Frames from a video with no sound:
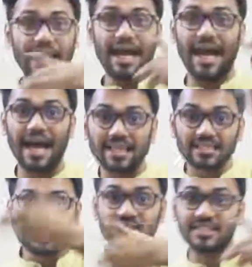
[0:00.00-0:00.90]
as
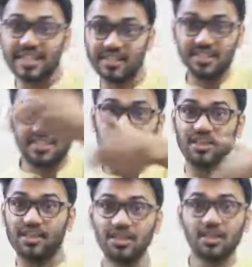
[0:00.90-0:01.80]
the
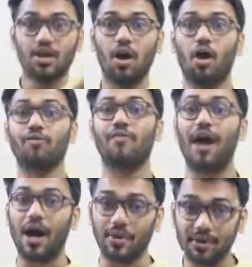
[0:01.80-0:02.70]
center of
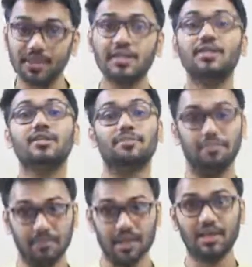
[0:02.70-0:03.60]
our
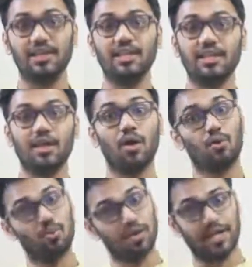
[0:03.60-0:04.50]
Milky
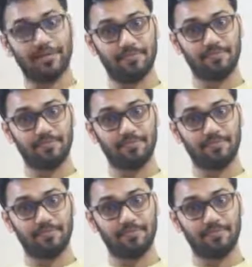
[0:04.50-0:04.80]
Way.